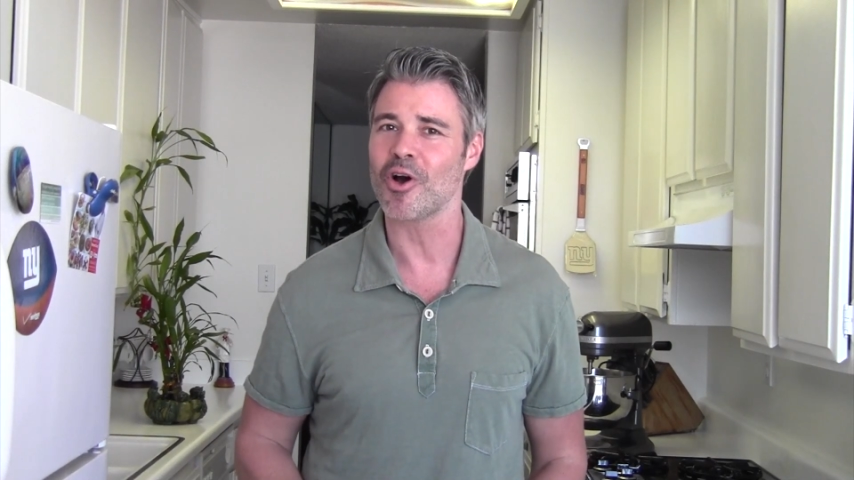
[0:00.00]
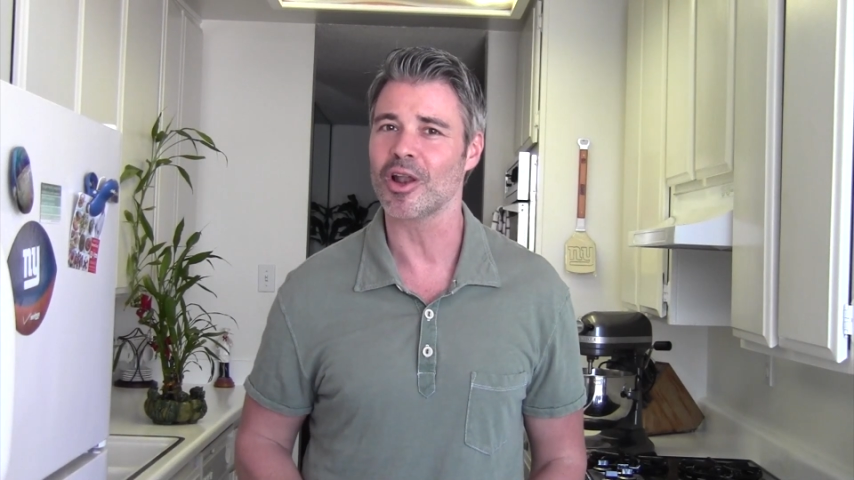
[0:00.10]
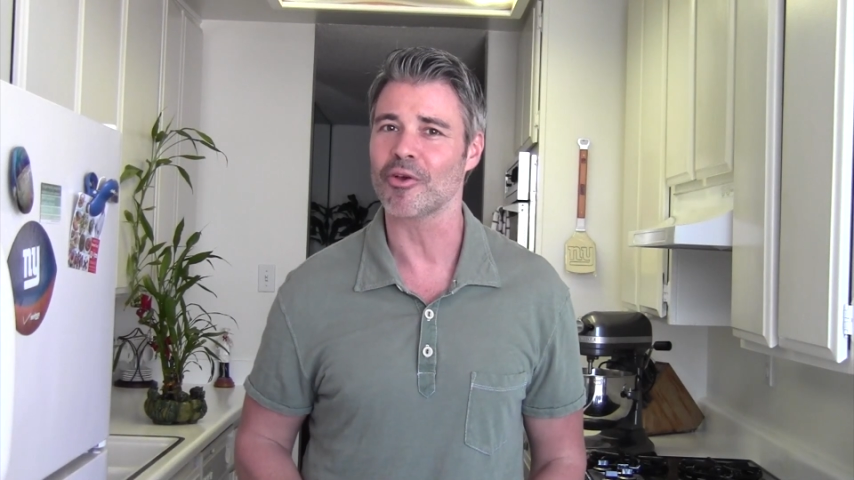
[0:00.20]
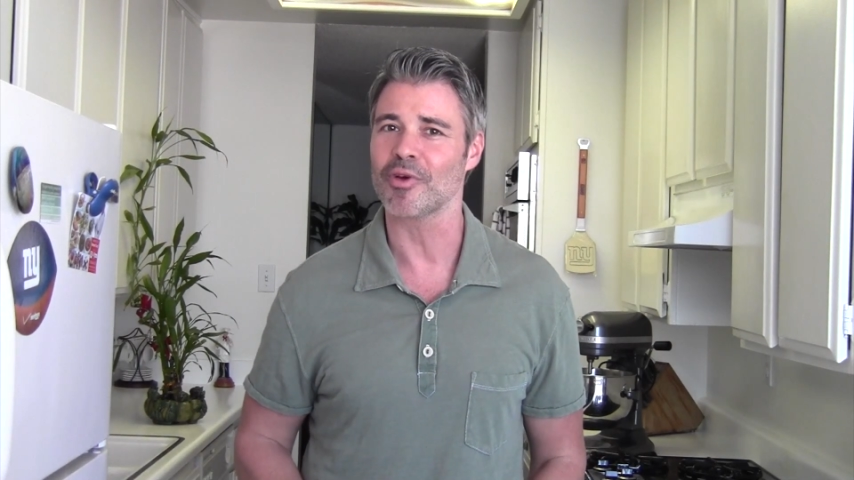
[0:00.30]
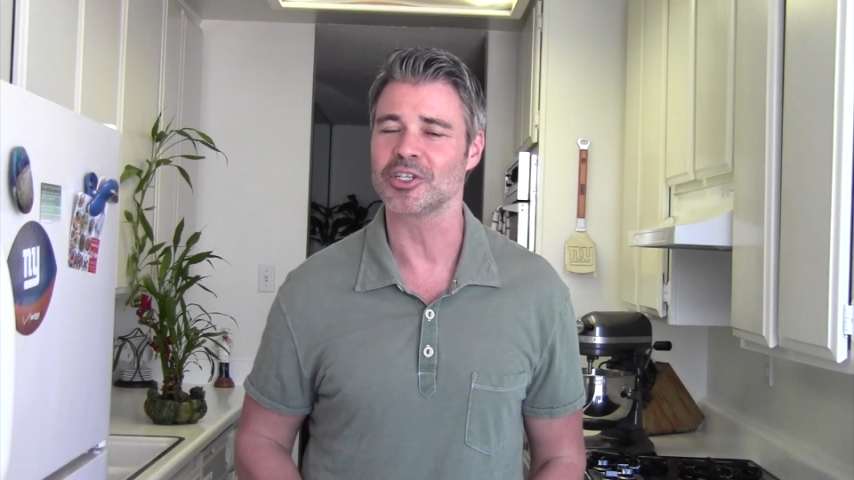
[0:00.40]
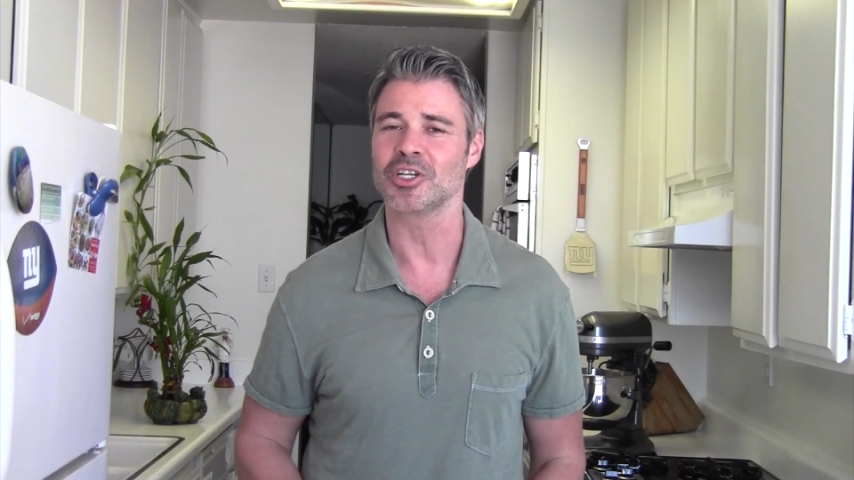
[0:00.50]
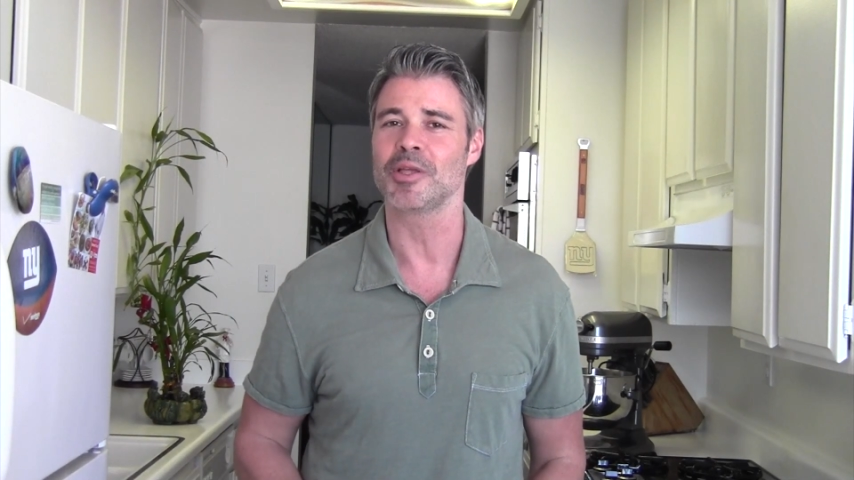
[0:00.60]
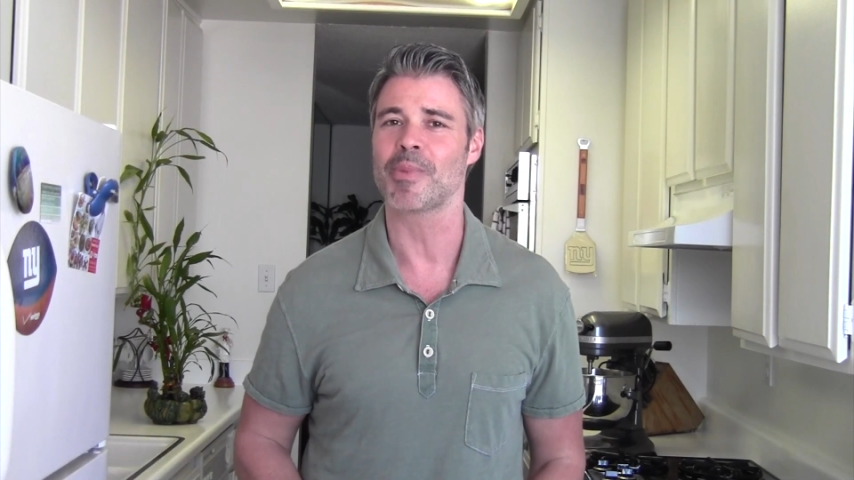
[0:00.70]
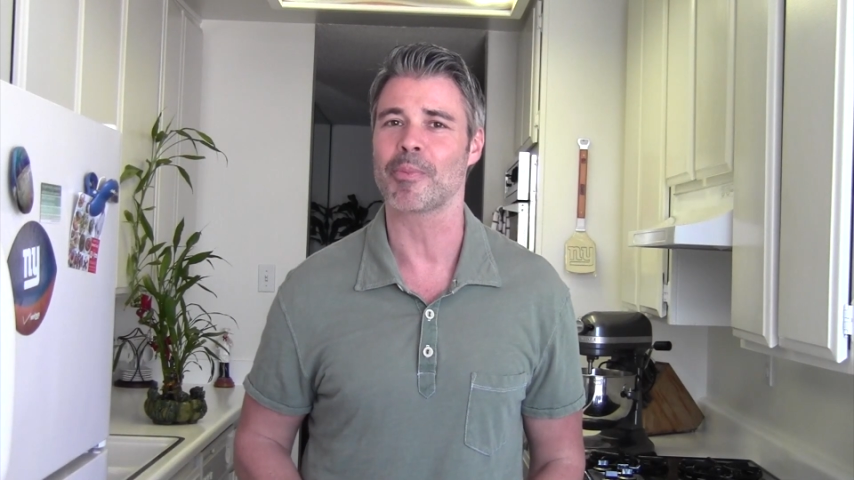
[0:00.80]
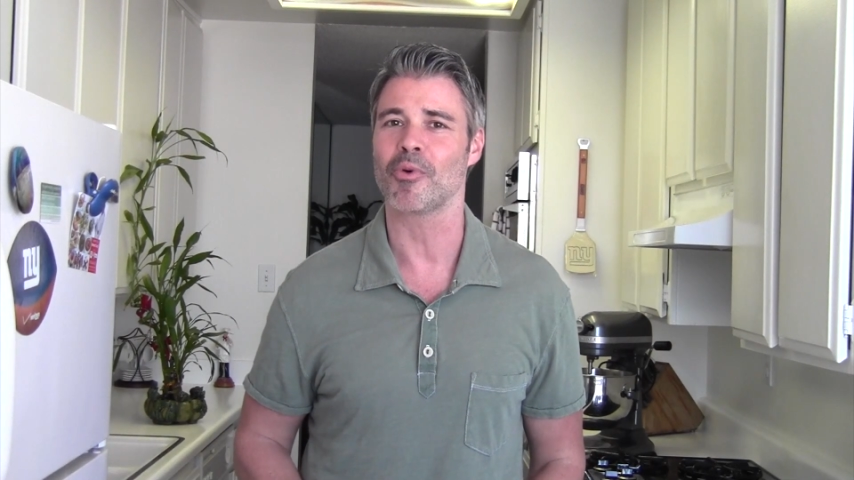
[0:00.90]
garlic red
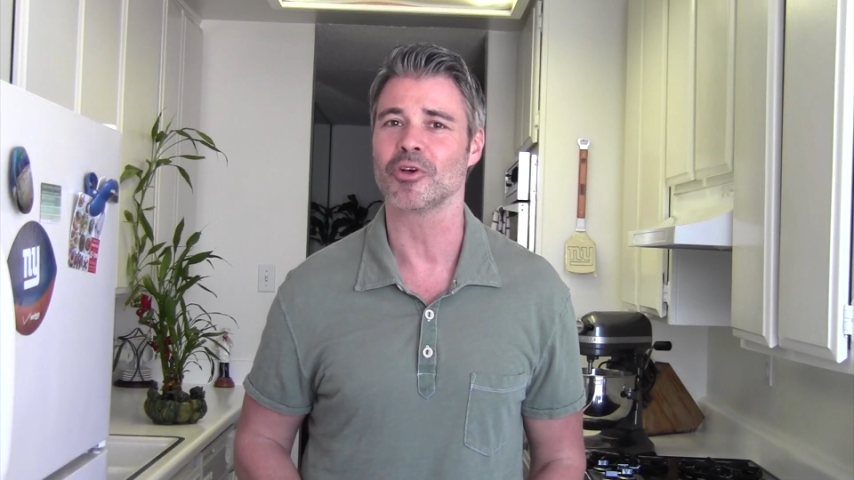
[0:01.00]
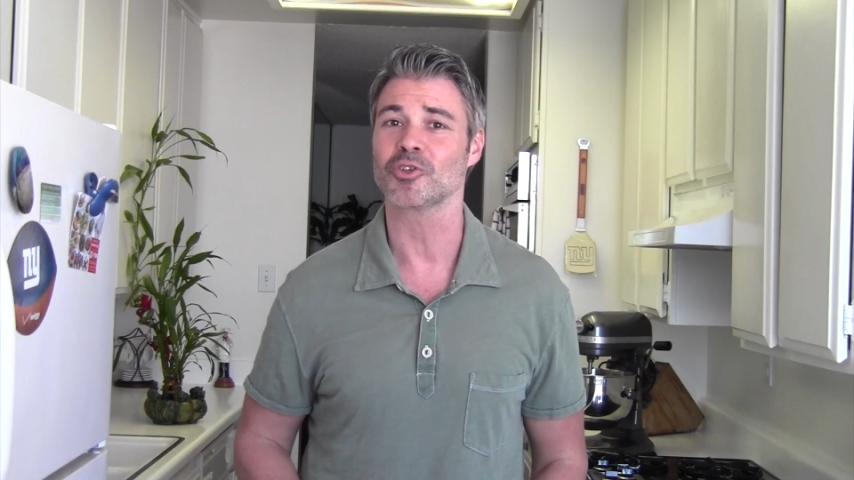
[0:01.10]
chili pepper oil.